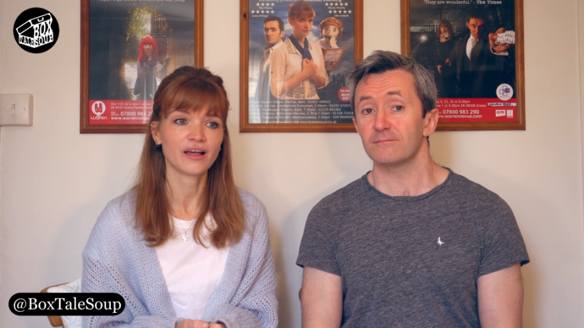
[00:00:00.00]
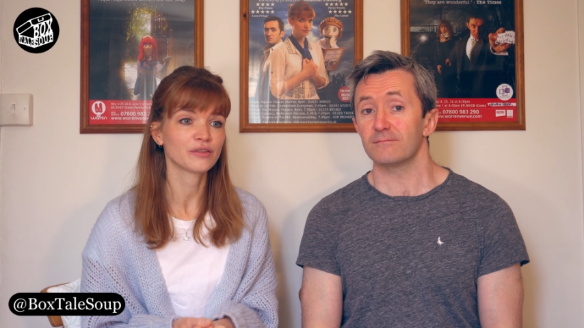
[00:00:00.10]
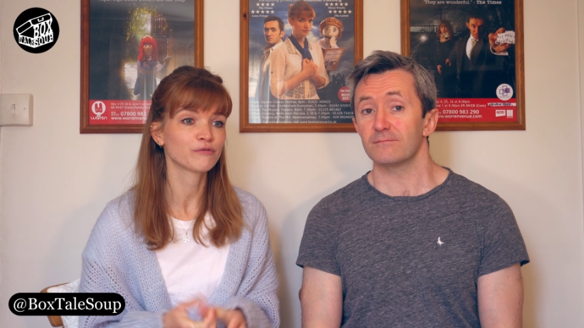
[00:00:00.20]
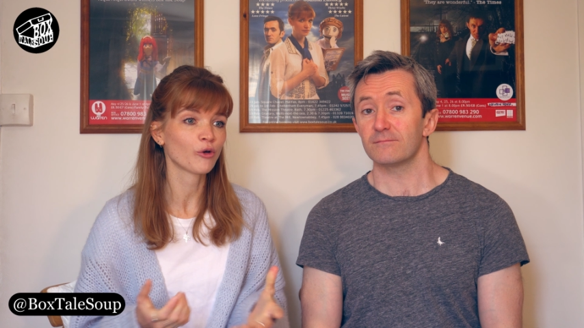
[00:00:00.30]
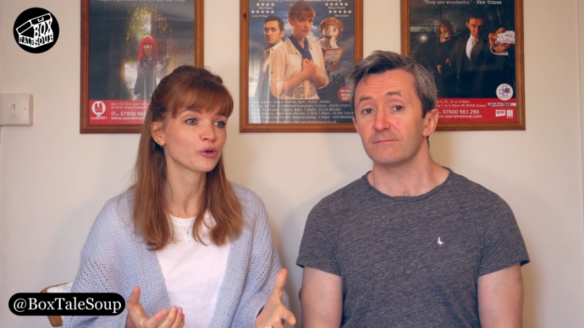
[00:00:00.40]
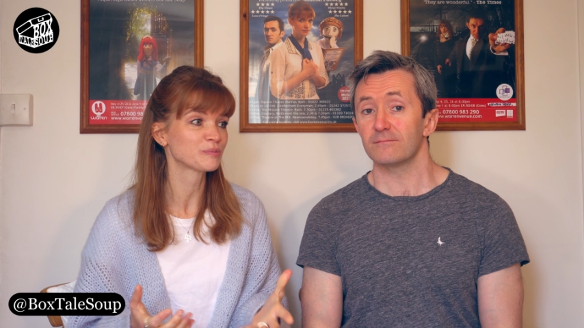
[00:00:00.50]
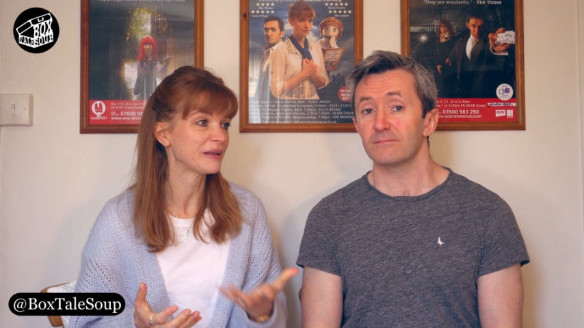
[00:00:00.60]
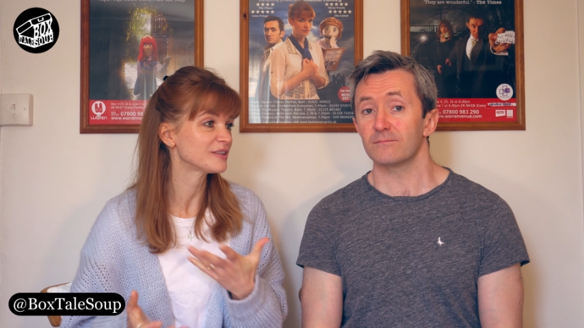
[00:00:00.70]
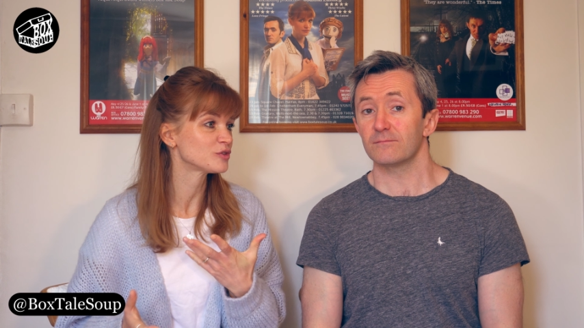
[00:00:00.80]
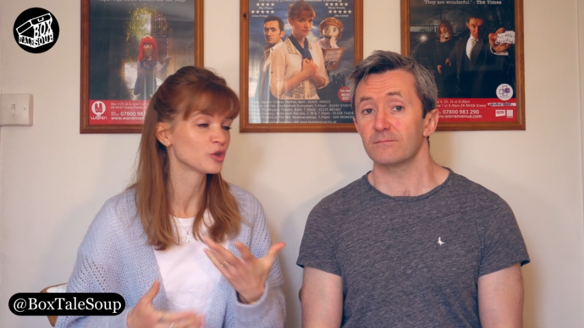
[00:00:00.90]
Speaker 1: uh, the vlogs,
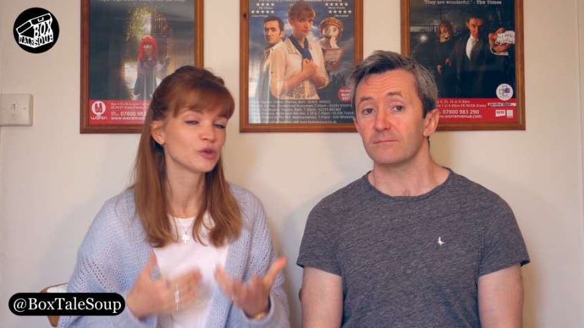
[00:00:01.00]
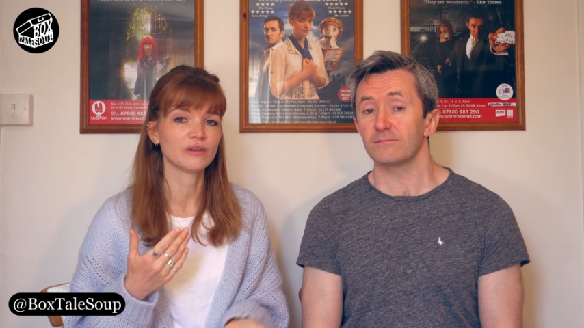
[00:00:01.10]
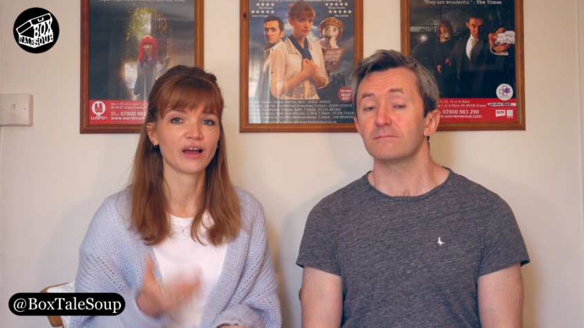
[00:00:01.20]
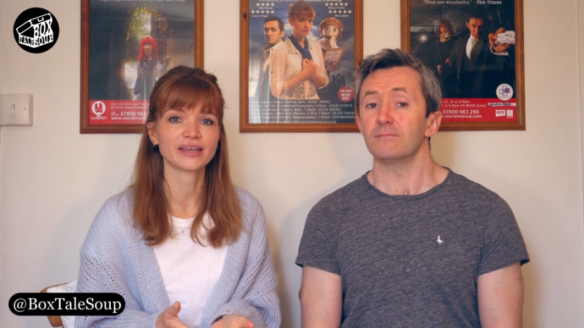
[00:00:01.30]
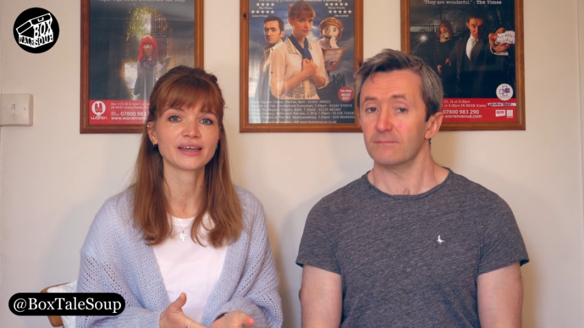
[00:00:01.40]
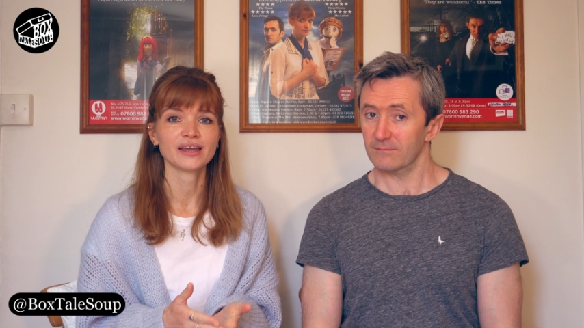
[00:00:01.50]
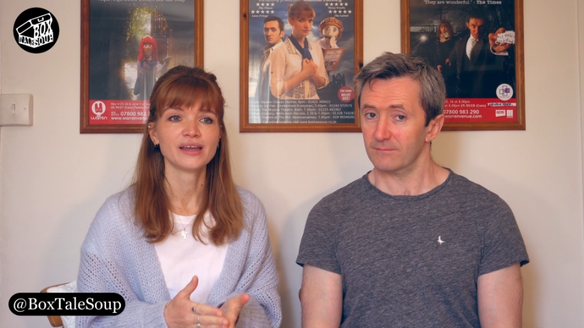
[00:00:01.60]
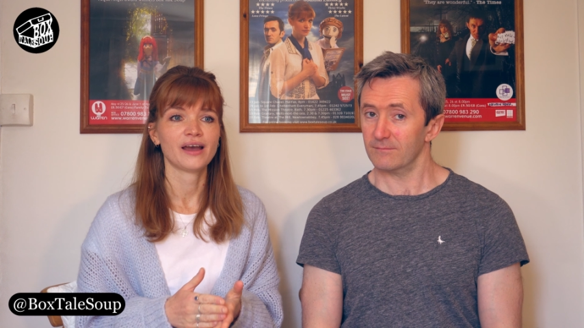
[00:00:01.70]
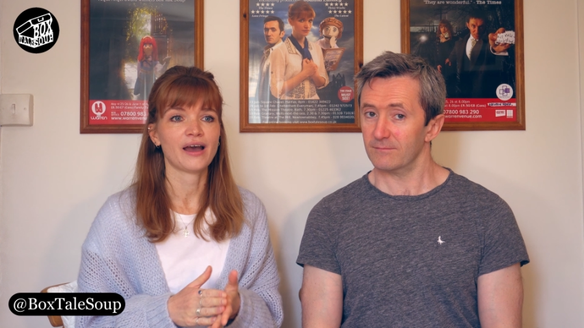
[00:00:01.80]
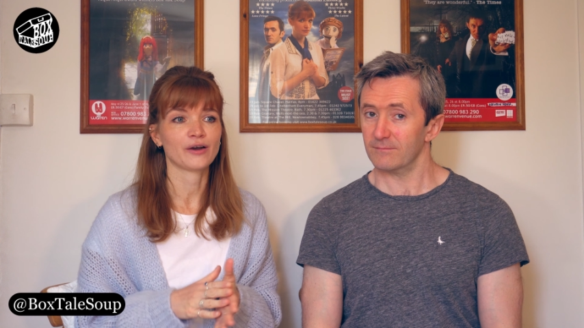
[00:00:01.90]
please do like,
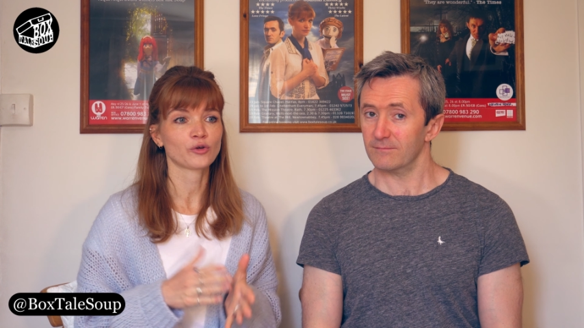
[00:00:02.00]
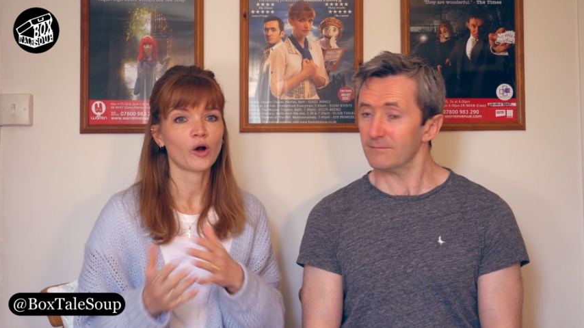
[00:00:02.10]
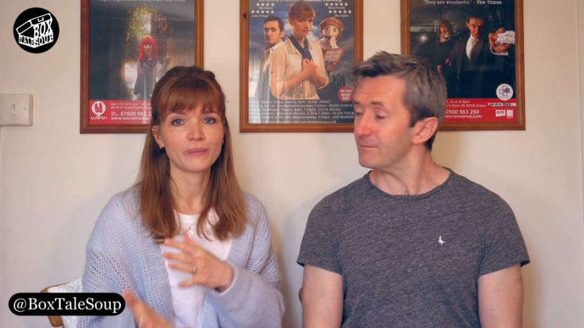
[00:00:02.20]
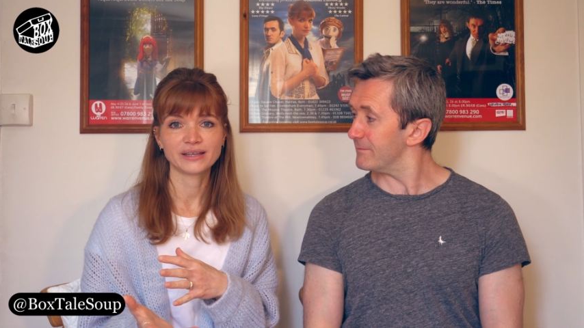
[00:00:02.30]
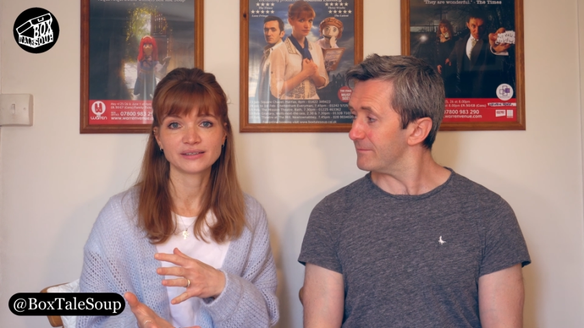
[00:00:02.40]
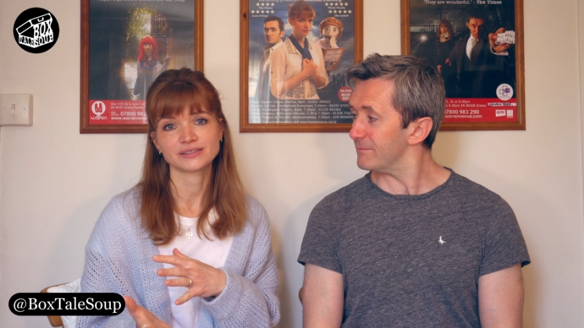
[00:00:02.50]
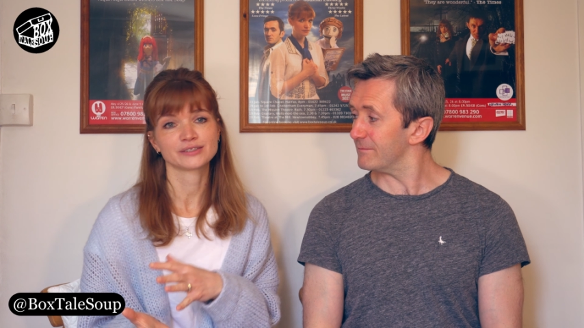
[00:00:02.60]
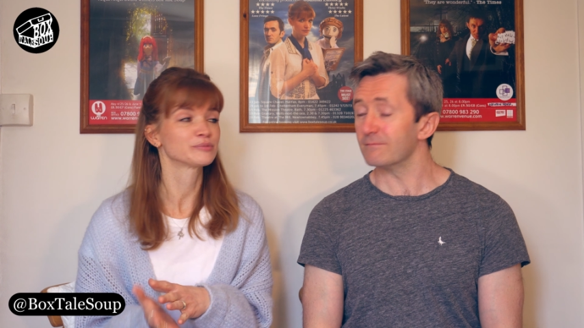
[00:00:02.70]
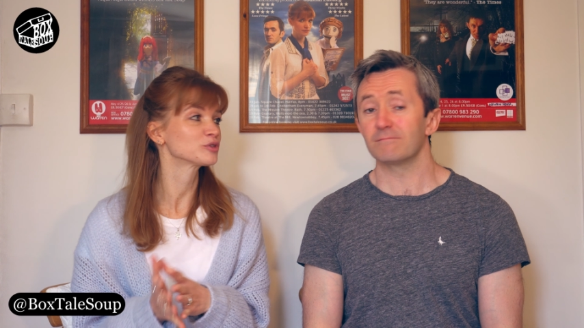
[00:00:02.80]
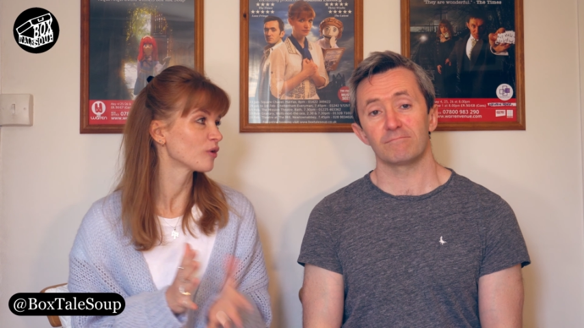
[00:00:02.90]
uh, comment,
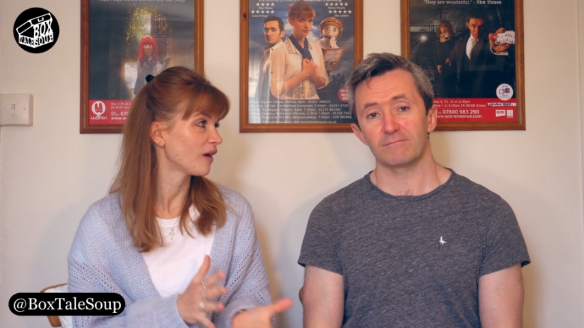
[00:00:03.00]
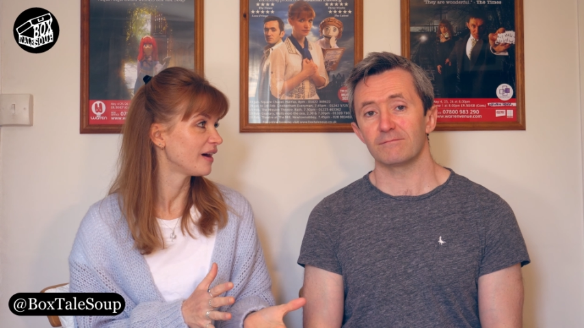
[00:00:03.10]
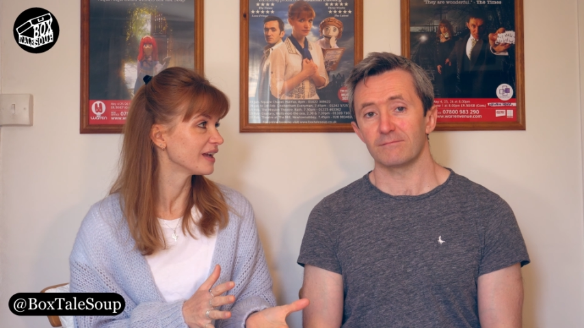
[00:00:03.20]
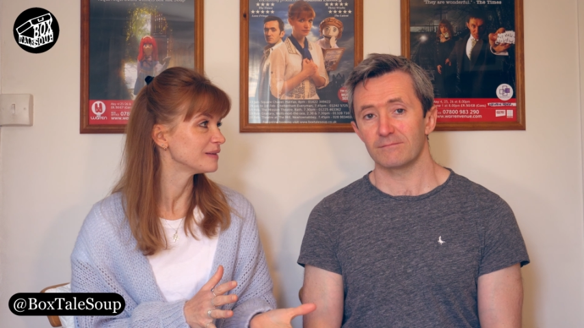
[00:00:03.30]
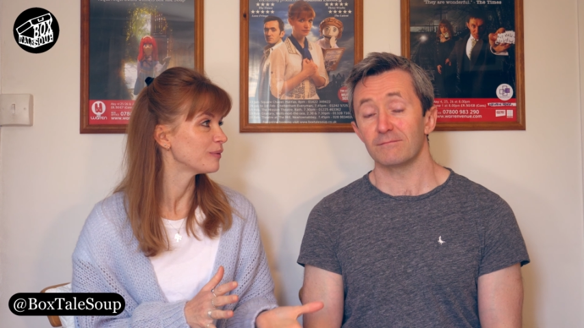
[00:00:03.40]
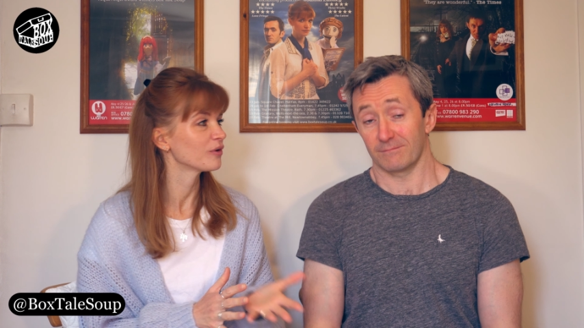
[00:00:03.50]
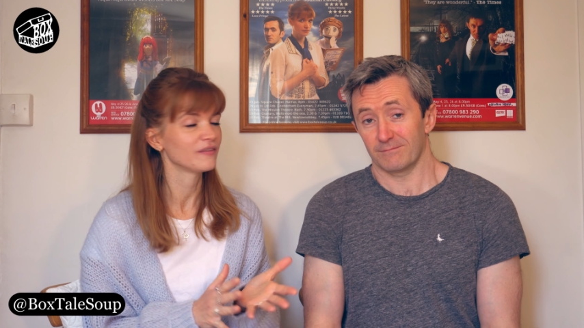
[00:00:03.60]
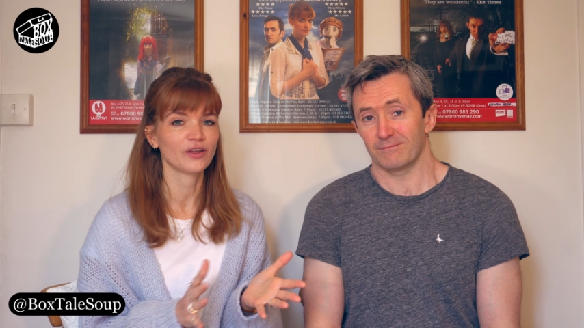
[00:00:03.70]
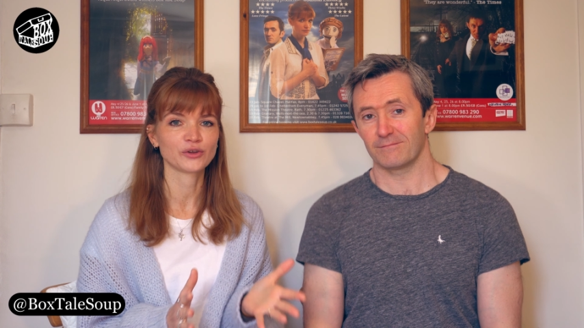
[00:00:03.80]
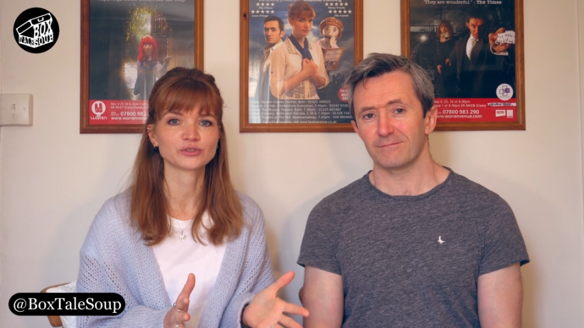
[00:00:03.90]
subscribe, all
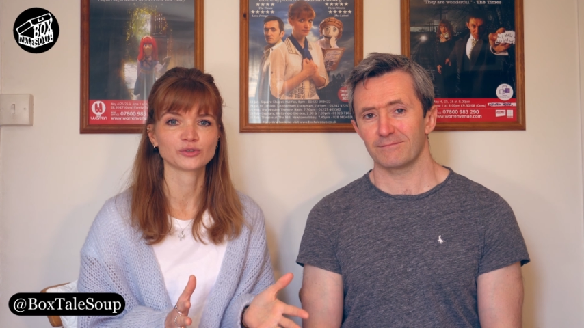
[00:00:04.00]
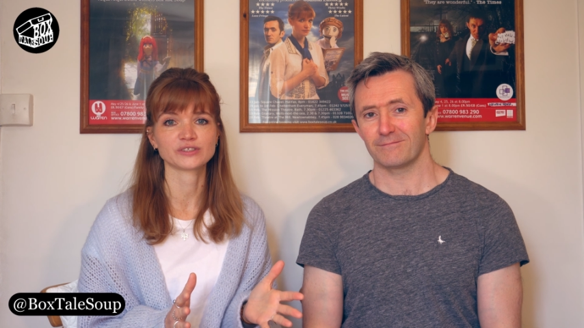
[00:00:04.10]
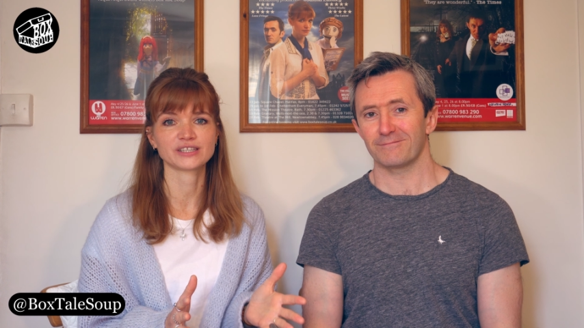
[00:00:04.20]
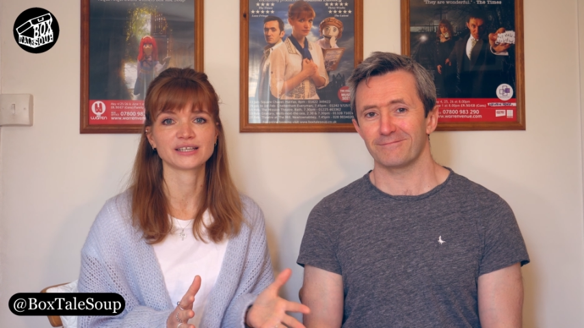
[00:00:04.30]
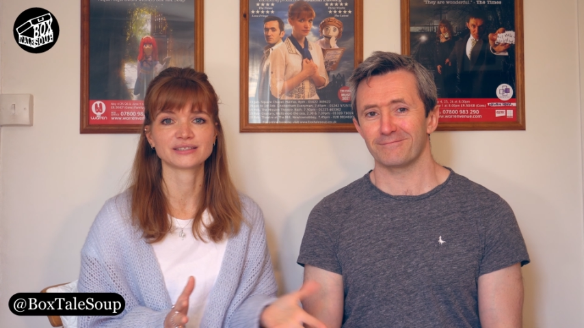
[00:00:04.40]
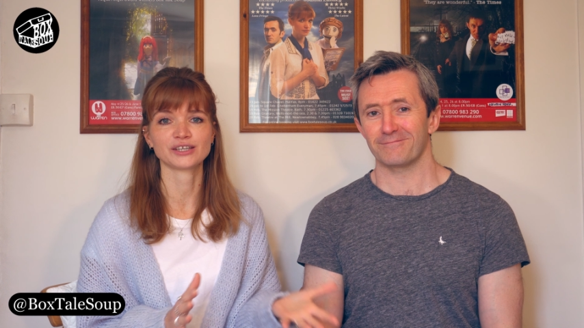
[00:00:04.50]
of those sorts of things.